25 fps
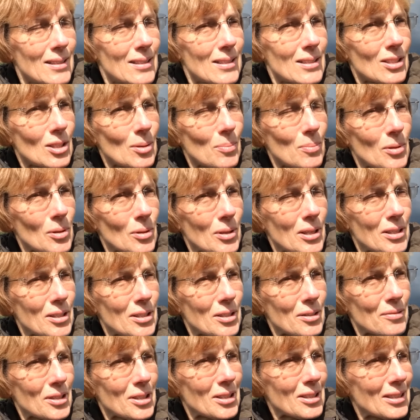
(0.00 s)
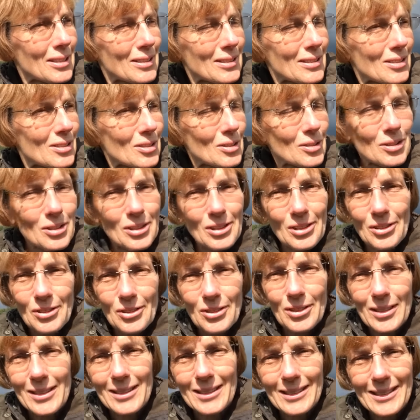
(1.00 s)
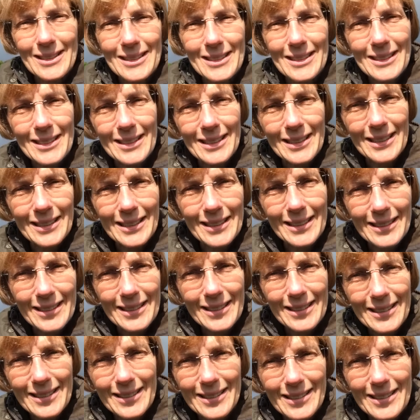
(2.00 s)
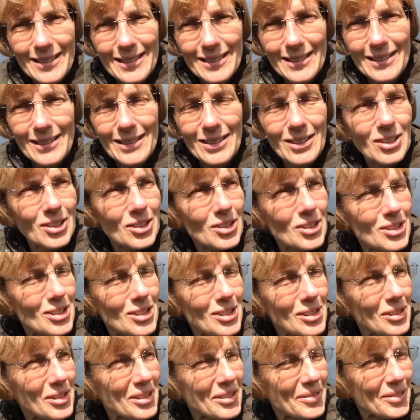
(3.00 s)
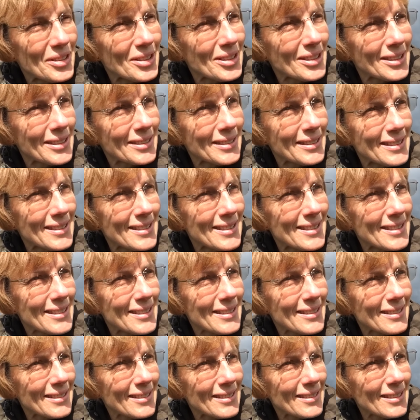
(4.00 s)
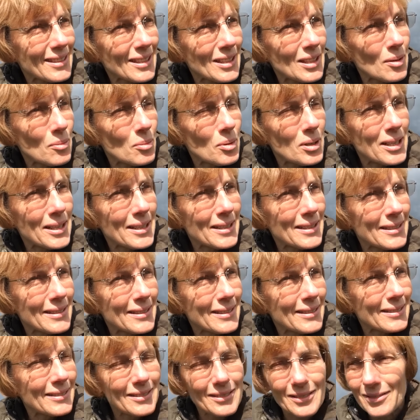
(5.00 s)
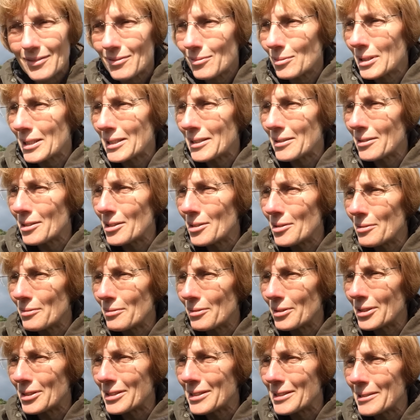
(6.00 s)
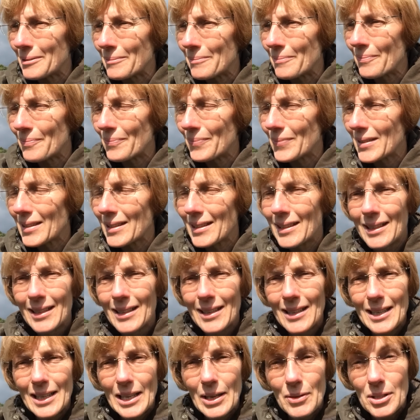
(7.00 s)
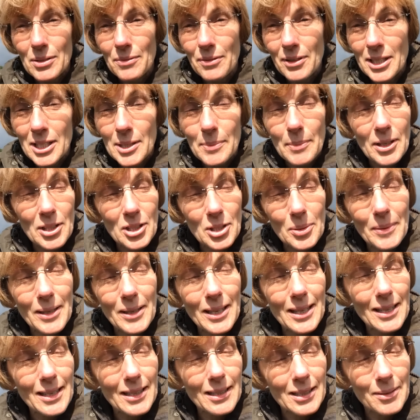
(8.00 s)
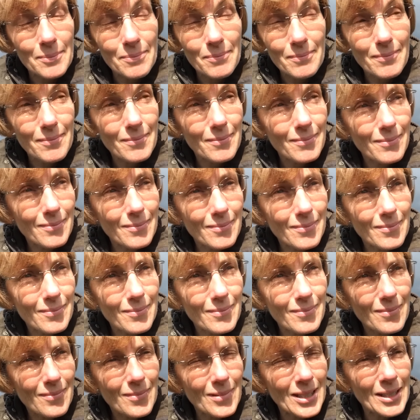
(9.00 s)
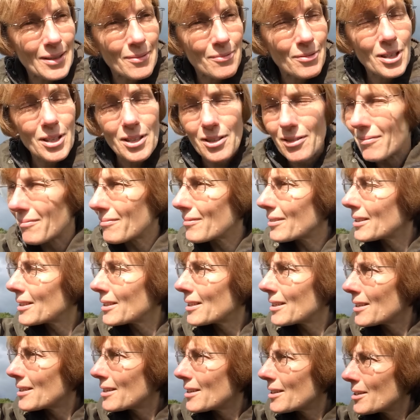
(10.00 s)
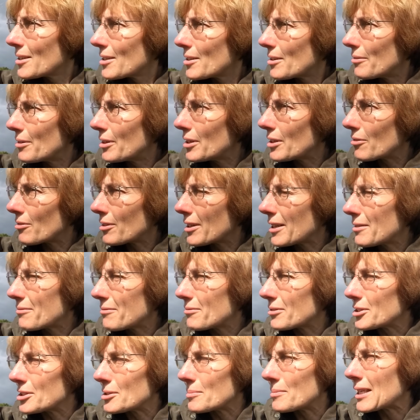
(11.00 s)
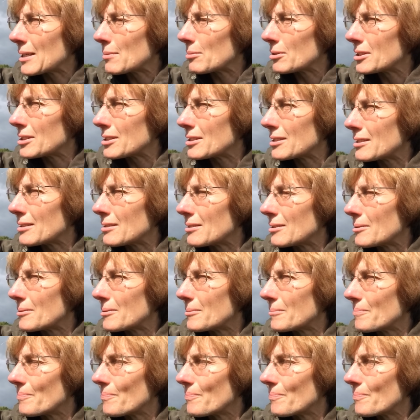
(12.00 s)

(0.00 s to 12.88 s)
stopped looking after gardens on earth and has uh, gone to look after gardens in the wider, wider universe. He was a very special man, and I'm, I'm very, very grateful to be able to